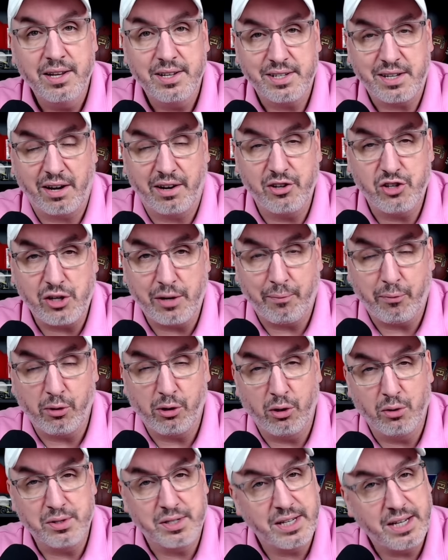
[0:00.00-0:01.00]
Scottie
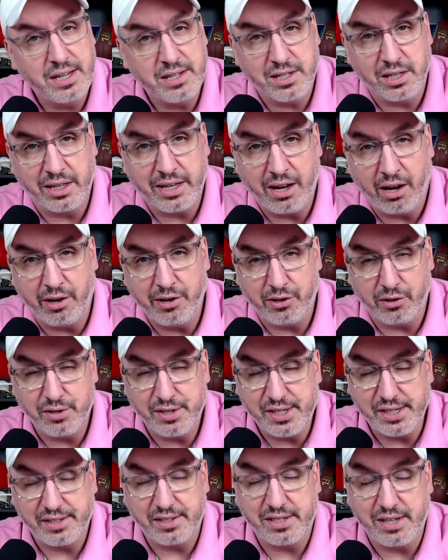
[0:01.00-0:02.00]
Scheffler goes easily
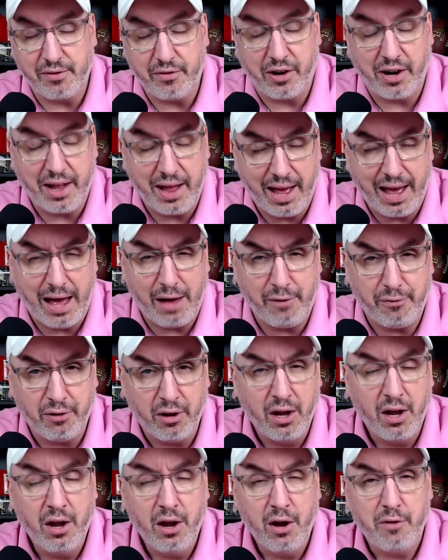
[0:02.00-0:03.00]
under six, seven and a half
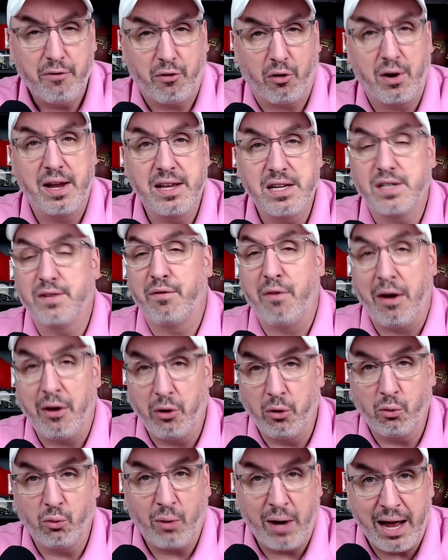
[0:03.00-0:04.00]
for his
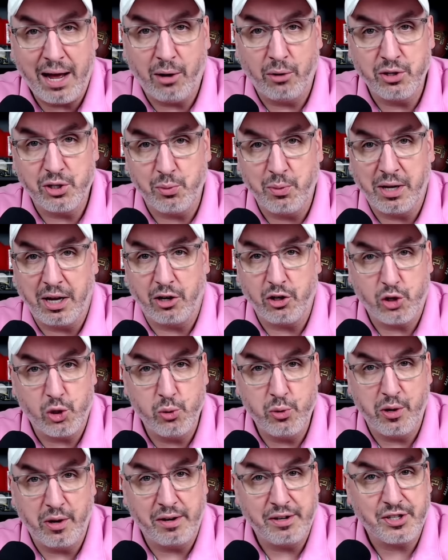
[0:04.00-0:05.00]
final round. So we got
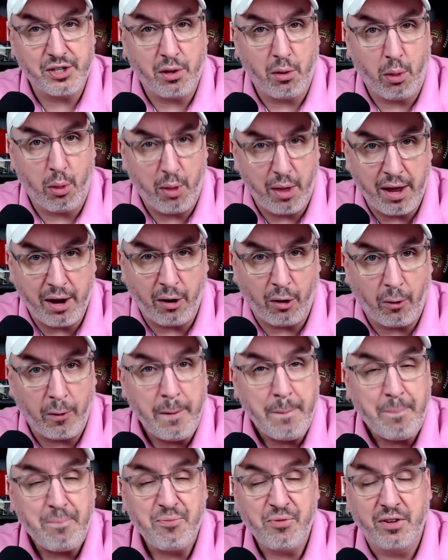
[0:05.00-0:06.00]
two units there.